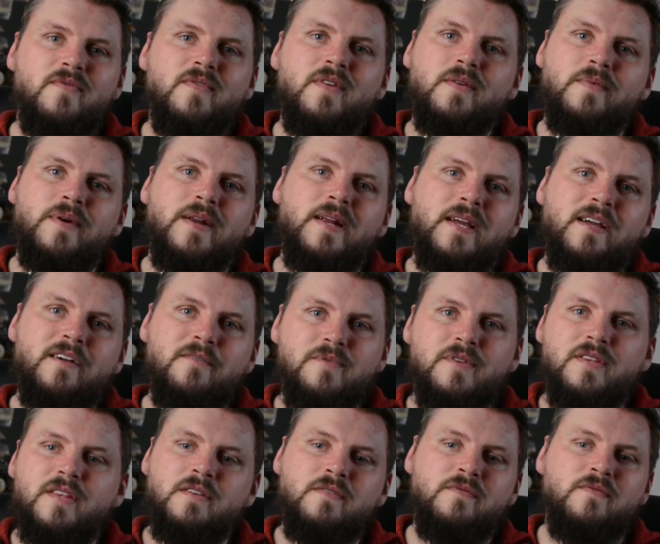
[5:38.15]
thing when it
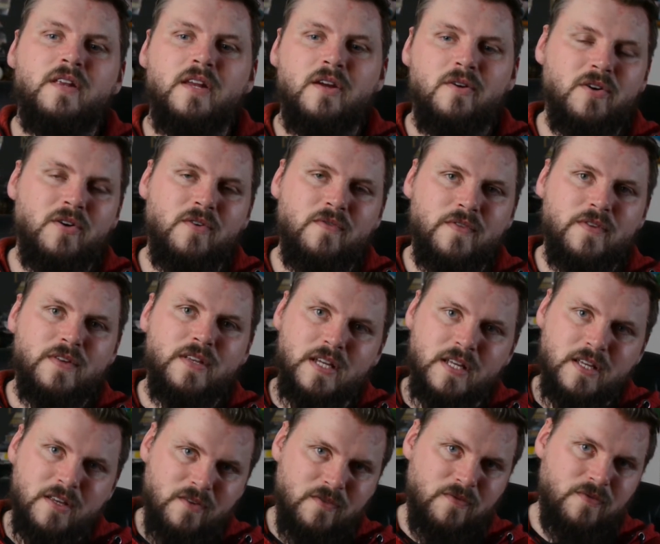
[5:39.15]
comes to these video conferencing
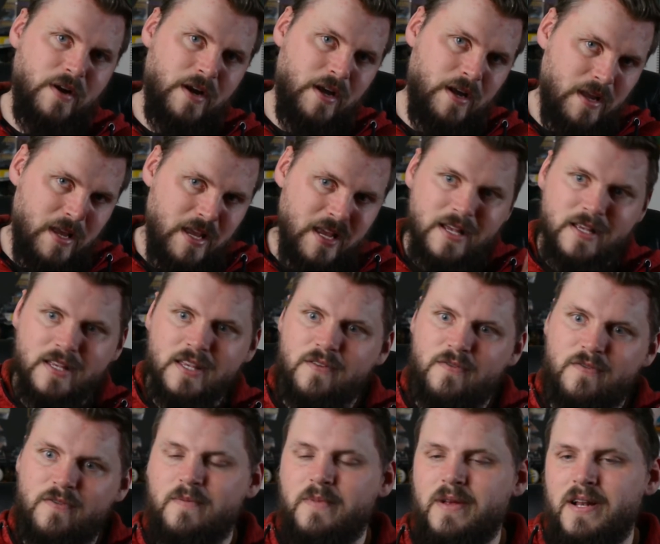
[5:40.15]
software is the
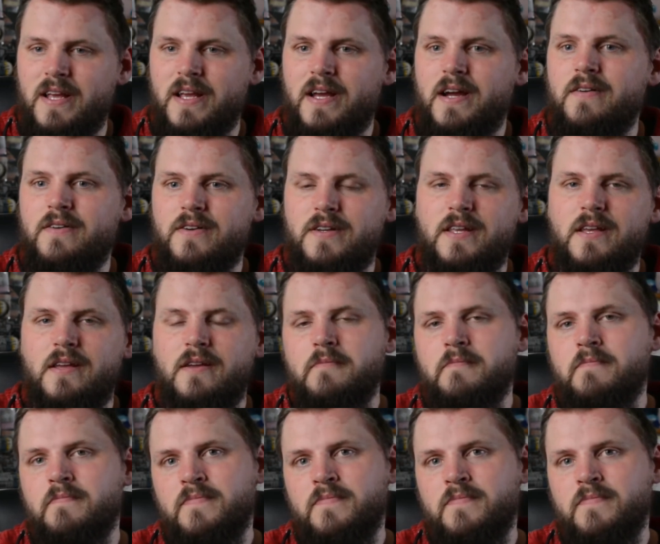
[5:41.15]
familiarity.